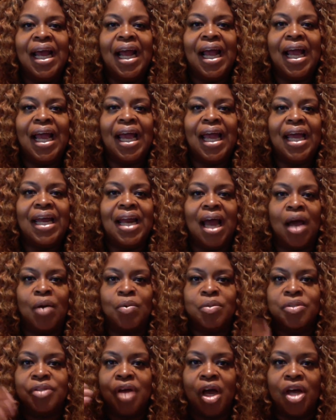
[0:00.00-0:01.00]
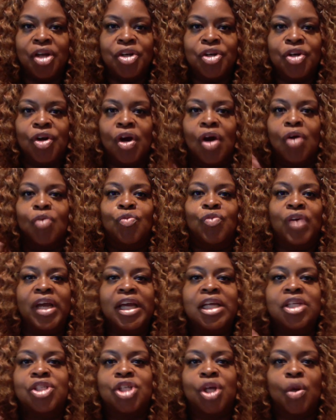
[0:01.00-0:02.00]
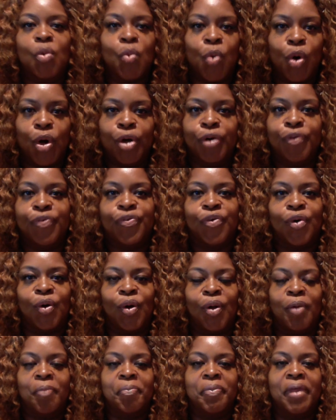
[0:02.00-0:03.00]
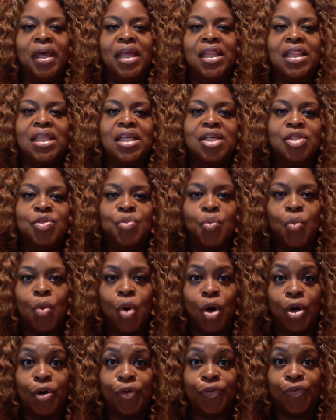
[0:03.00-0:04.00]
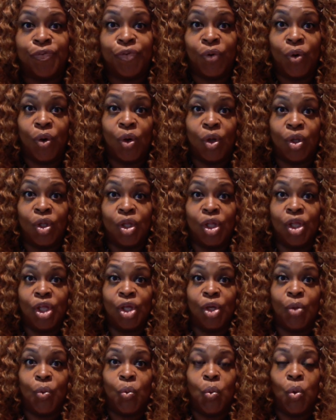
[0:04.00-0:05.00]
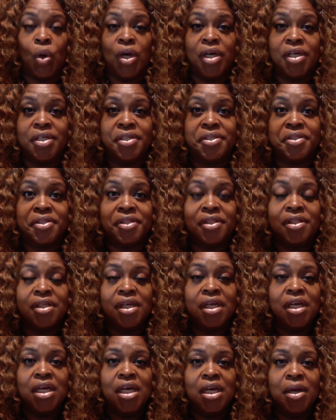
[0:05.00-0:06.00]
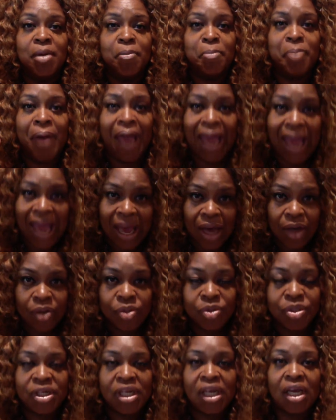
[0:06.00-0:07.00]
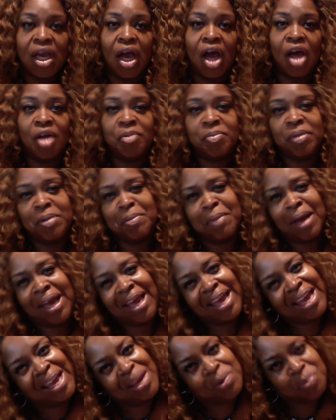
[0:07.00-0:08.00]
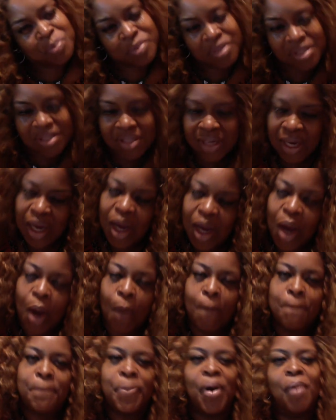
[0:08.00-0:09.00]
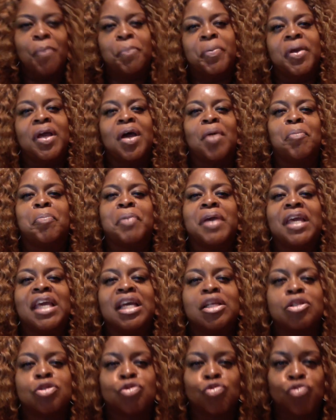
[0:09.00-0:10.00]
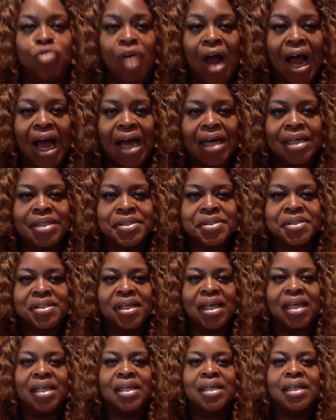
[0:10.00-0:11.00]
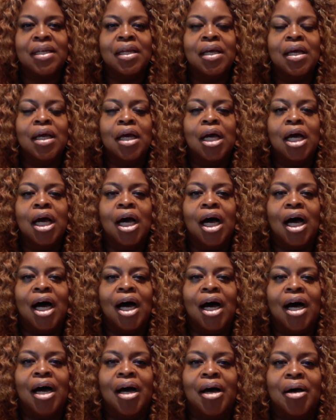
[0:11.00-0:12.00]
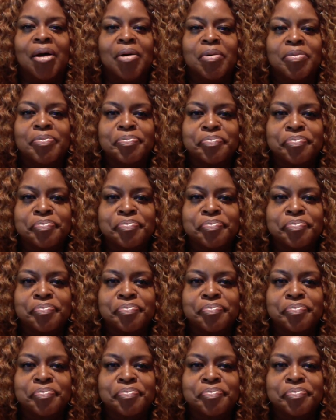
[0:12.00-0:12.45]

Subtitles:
And I was under a raging waterfall. And this waterfall was pounding on me. My head was bumping up against rocks, and I